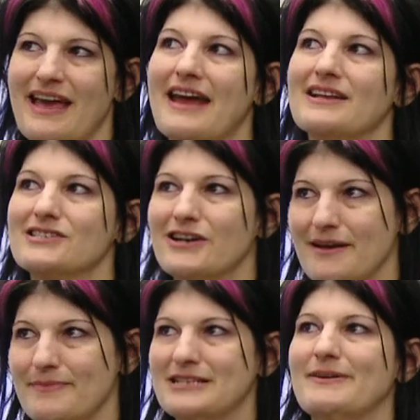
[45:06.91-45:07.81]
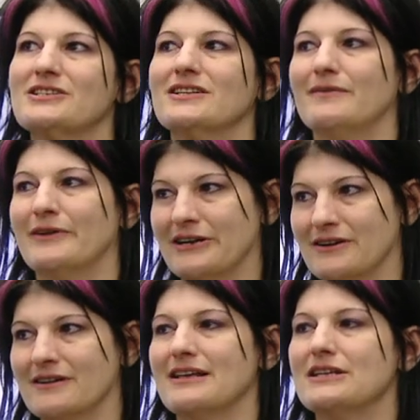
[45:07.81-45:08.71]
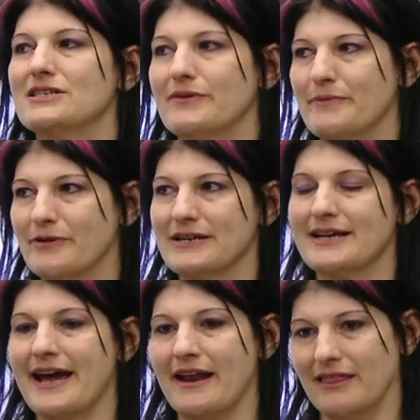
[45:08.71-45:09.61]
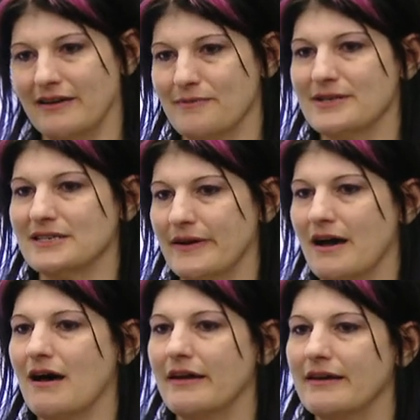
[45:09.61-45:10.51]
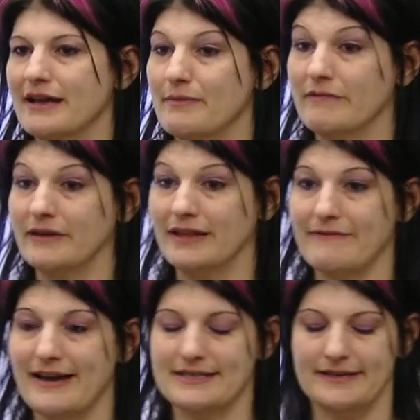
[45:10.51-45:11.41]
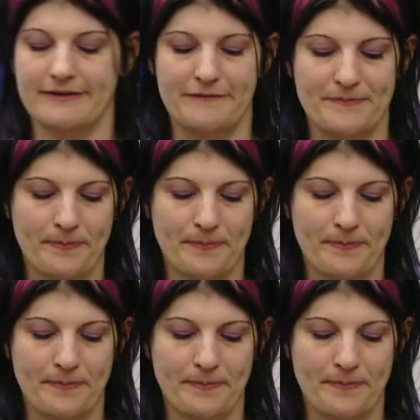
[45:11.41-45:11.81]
at a startup, especially where it's so important to kind of learn what's going on, it can be really effective.